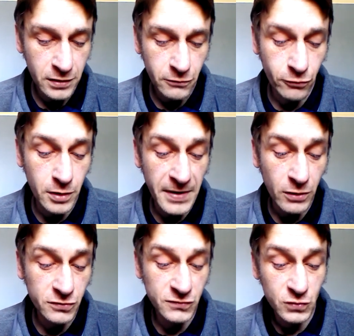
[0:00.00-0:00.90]
were
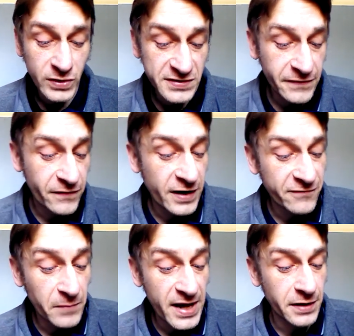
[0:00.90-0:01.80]
about
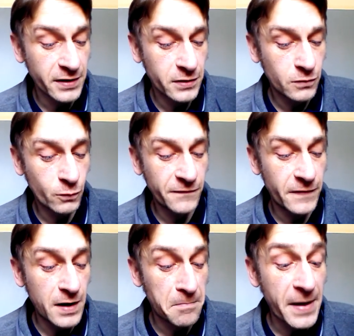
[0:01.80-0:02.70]
25 men, with
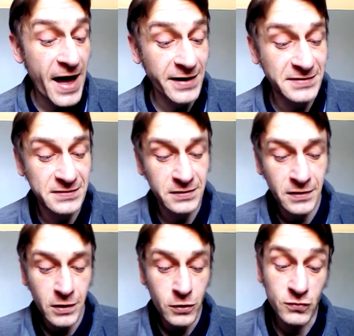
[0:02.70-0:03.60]
their backs
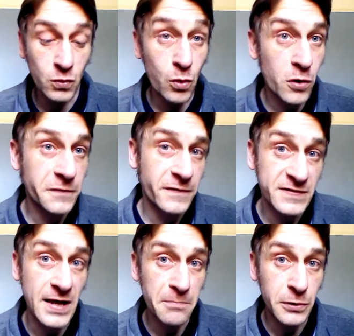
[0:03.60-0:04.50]
toward the
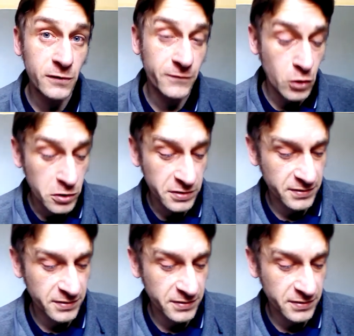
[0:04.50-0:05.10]
temple of God,